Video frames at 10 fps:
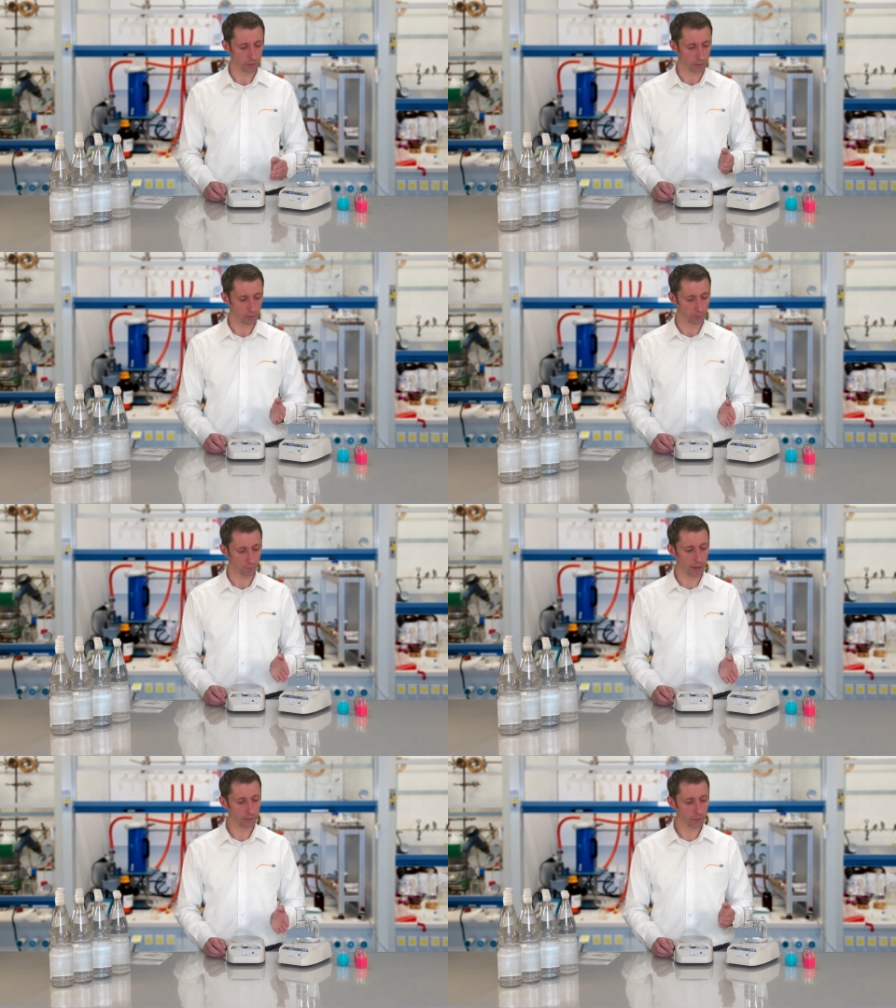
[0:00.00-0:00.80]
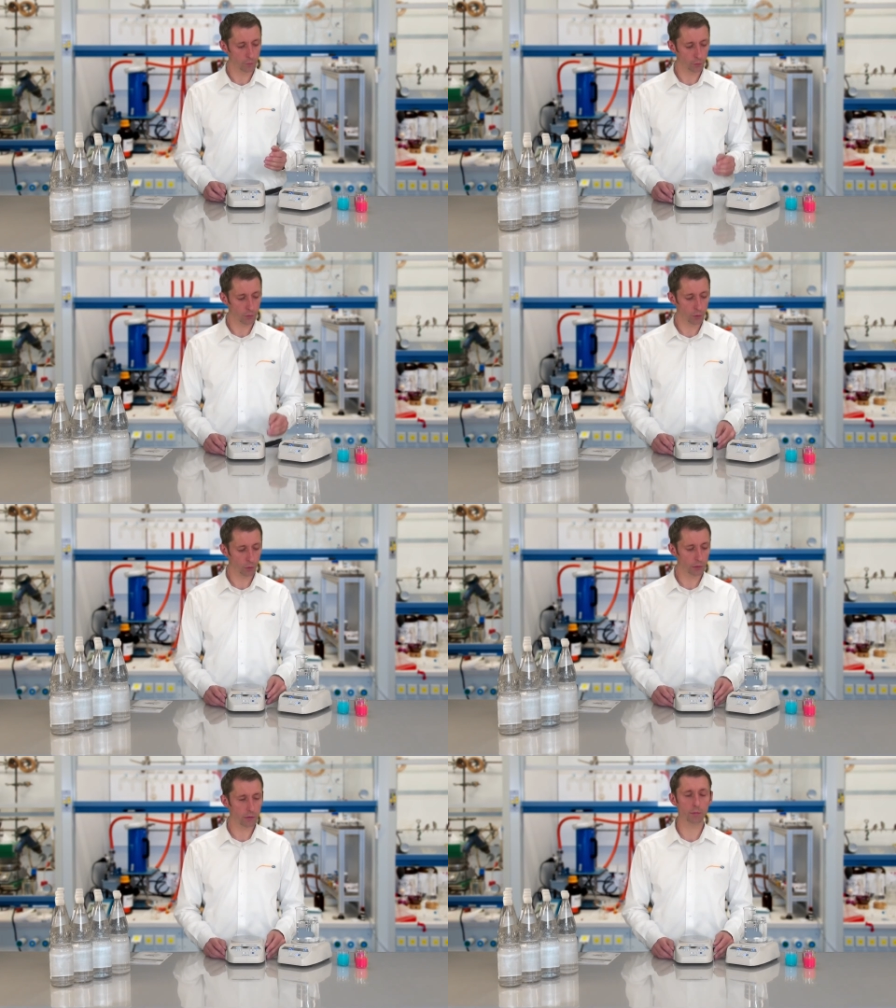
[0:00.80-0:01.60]
Further settings of
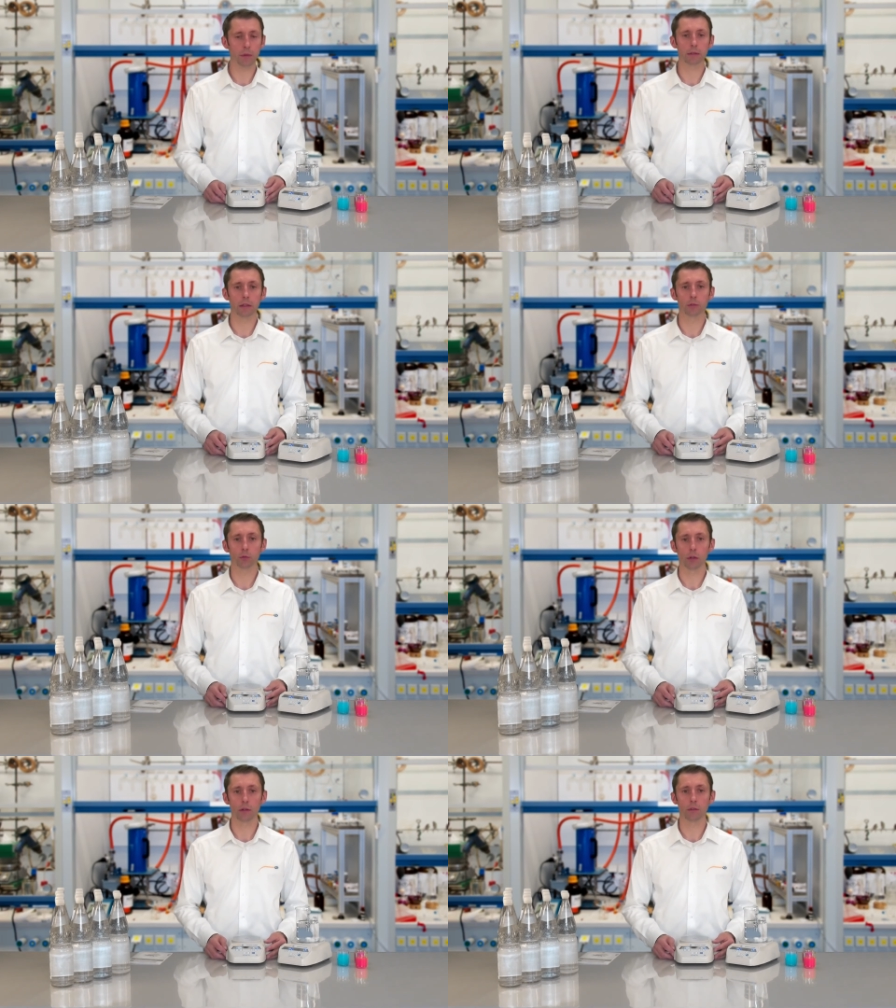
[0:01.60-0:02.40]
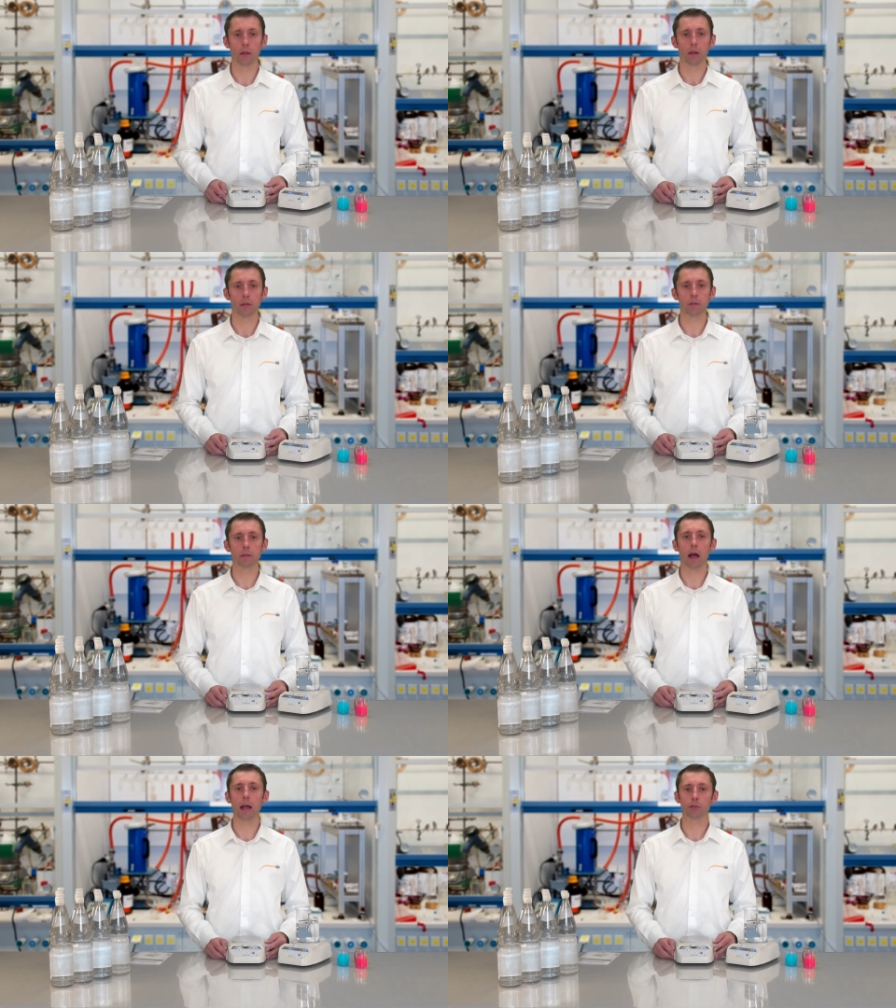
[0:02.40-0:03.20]
this magnet stirrer are the
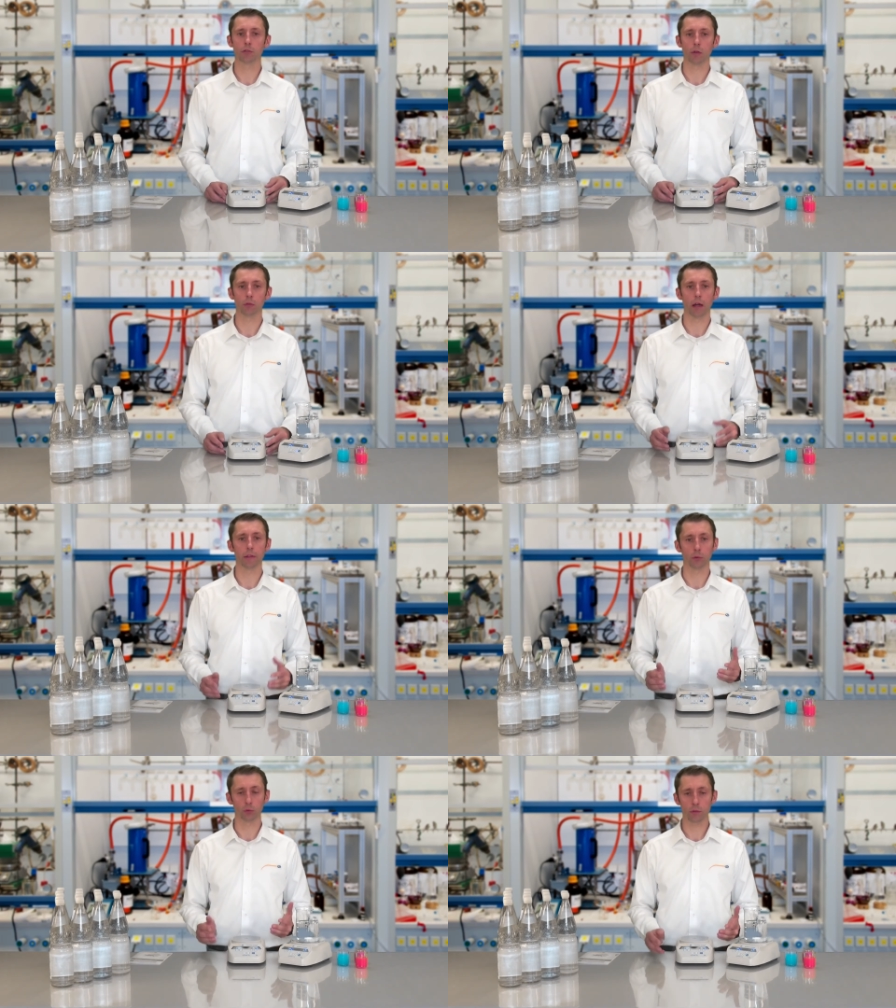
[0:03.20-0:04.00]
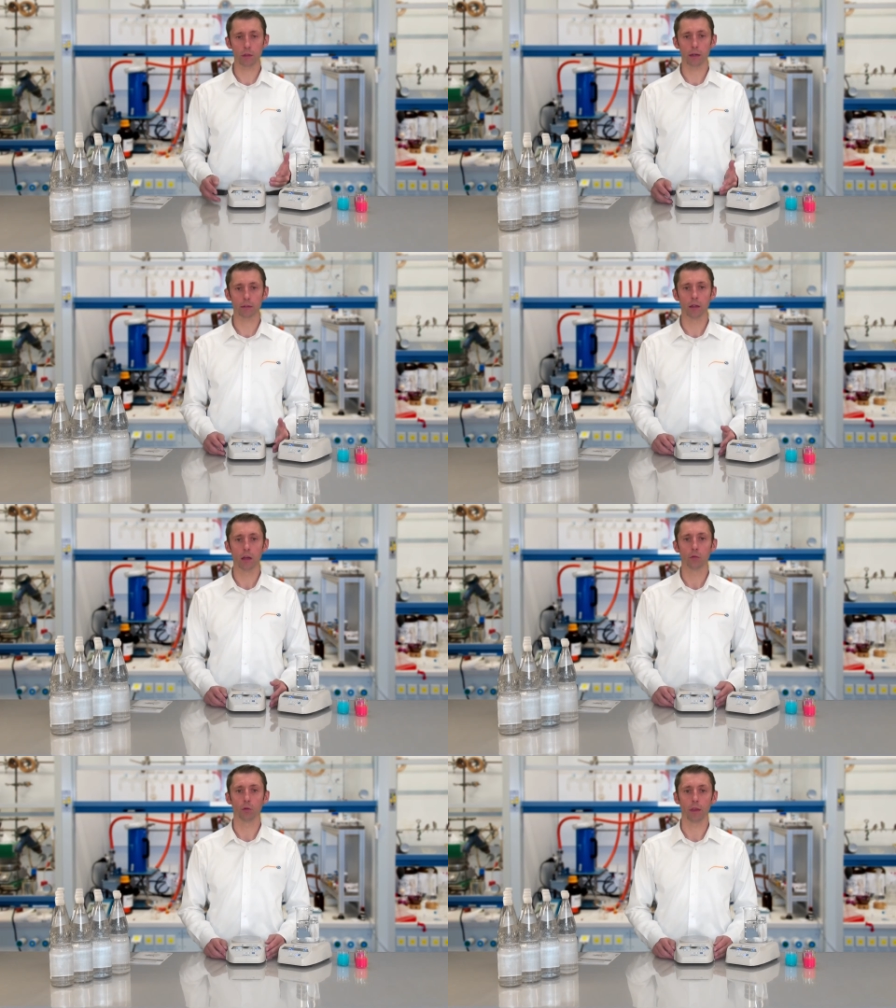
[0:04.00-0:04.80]
stirring time
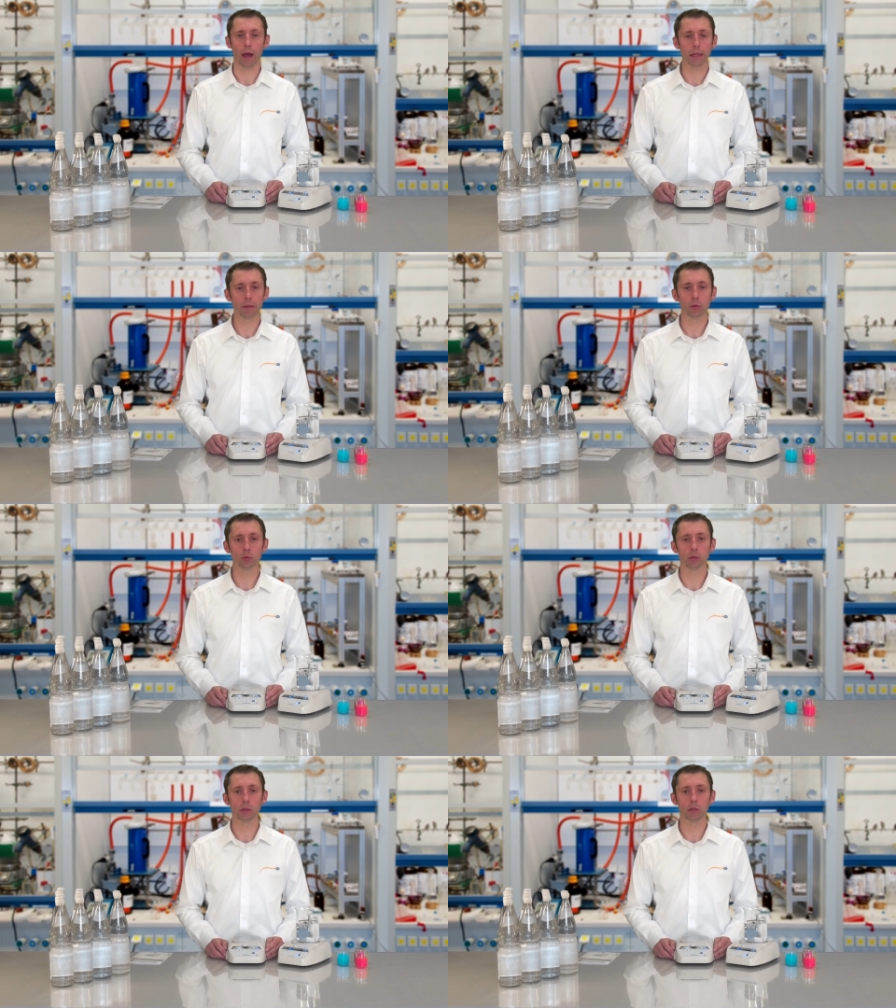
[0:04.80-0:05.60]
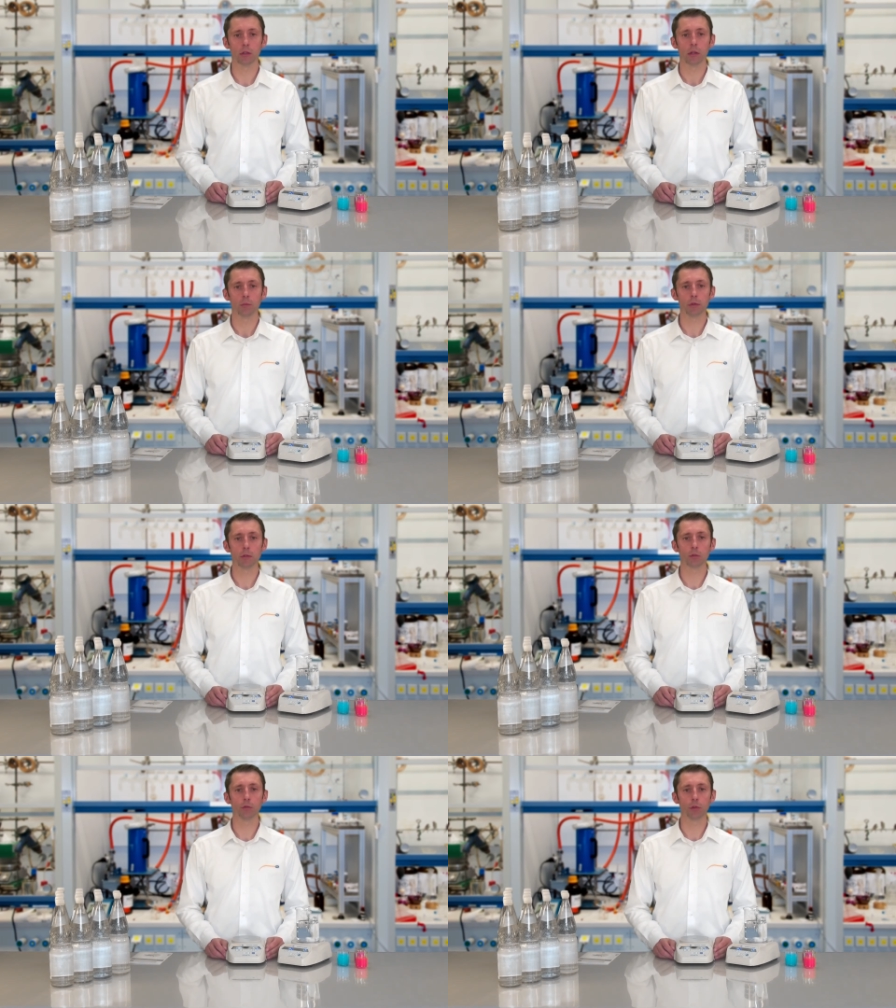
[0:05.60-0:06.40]
from 1 minute up to 400
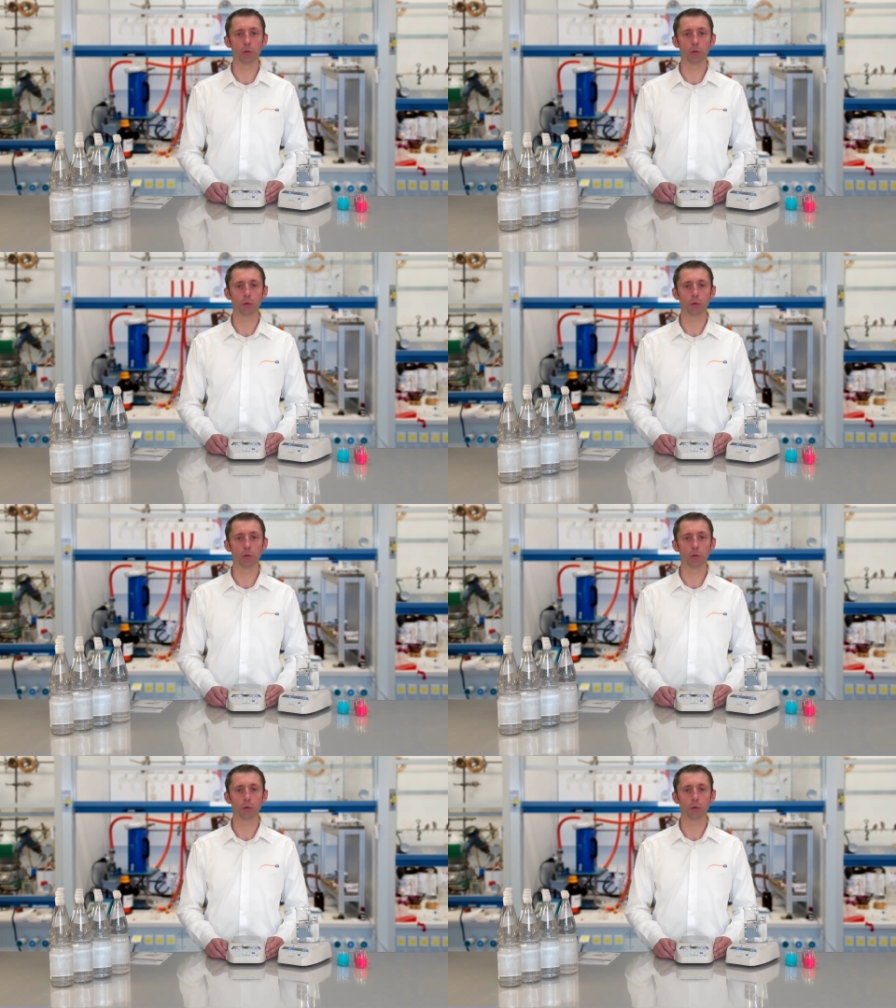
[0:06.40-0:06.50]
hours.